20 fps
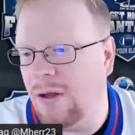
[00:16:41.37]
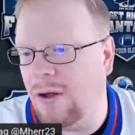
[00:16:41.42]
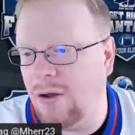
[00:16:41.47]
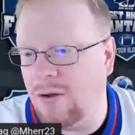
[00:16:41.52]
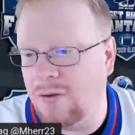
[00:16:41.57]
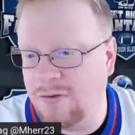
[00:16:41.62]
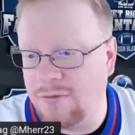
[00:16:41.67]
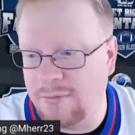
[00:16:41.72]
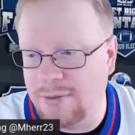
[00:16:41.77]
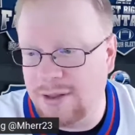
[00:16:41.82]

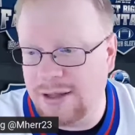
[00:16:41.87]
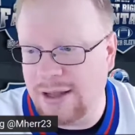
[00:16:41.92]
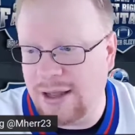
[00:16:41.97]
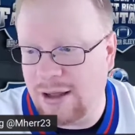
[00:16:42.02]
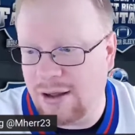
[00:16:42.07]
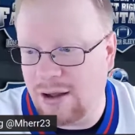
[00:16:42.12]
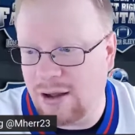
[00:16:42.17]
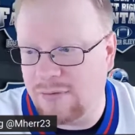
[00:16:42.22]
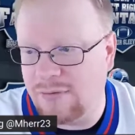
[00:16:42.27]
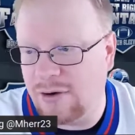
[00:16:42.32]
Ultimately,
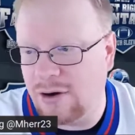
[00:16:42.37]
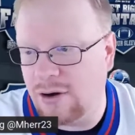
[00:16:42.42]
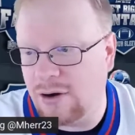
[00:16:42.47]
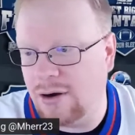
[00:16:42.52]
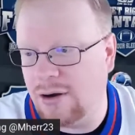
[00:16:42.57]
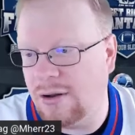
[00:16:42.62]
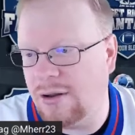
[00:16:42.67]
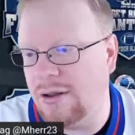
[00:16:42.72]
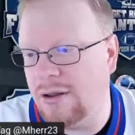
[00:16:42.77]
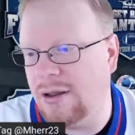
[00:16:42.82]

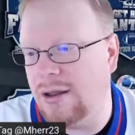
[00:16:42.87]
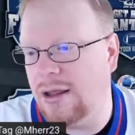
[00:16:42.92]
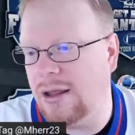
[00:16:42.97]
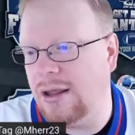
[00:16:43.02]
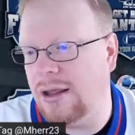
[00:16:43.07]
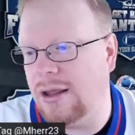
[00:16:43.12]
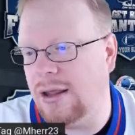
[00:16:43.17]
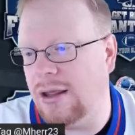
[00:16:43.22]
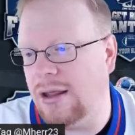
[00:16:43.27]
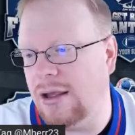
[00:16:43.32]
however,
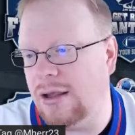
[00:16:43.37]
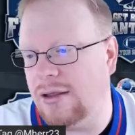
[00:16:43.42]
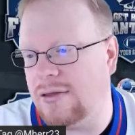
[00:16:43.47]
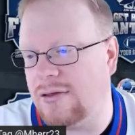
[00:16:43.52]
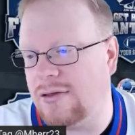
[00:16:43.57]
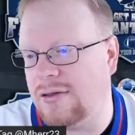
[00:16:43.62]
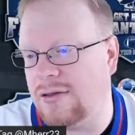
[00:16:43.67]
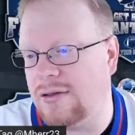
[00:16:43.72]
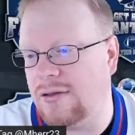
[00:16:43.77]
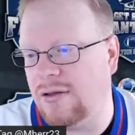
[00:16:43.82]

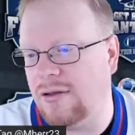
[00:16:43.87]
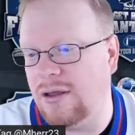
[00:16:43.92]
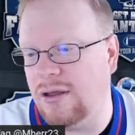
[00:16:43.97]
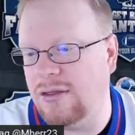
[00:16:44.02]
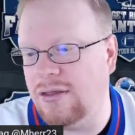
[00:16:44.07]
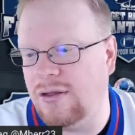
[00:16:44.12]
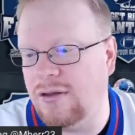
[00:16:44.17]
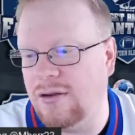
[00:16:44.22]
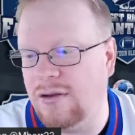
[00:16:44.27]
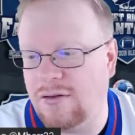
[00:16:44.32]
it's
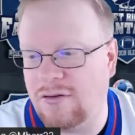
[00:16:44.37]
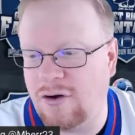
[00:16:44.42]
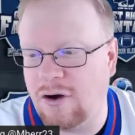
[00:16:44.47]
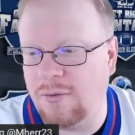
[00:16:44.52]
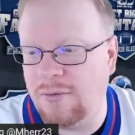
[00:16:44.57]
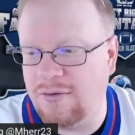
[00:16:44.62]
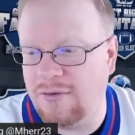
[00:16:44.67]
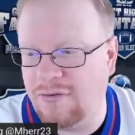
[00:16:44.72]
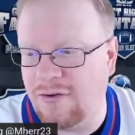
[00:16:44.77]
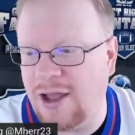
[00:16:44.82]
the
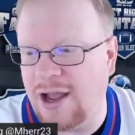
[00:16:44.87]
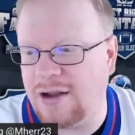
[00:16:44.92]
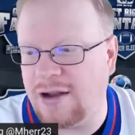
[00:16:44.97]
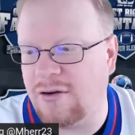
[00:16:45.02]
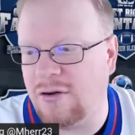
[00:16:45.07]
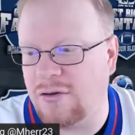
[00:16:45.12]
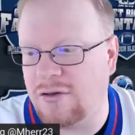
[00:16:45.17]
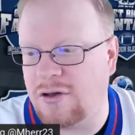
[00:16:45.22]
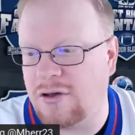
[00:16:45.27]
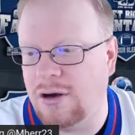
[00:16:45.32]
determining
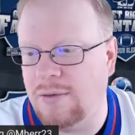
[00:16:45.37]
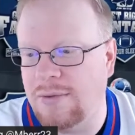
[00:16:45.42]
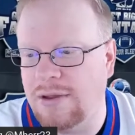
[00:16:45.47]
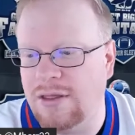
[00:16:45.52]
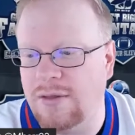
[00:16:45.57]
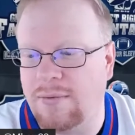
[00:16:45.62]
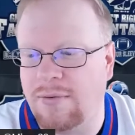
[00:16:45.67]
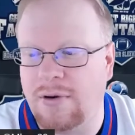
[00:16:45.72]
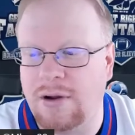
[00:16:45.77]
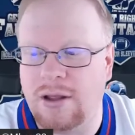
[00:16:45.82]
factor is going to
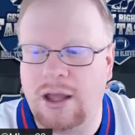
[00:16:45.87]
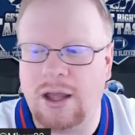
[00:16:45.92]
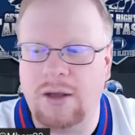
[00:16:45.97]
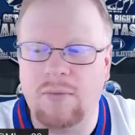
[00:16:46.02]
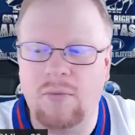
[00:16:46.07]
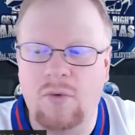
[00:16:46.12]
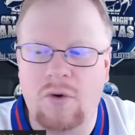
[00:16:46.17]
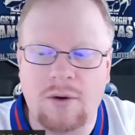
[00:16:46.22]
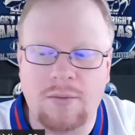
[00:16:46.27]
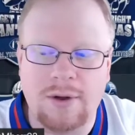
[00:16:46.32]
be the
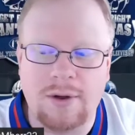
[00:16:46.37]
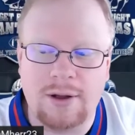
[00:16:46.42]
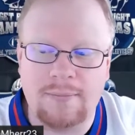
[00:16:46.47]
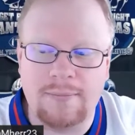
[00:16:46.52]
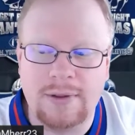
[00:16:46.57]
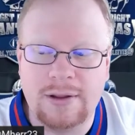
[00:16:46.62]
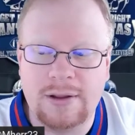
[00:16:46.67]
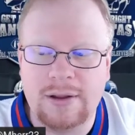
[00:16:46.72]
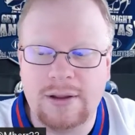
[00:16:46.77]
pregame warmup.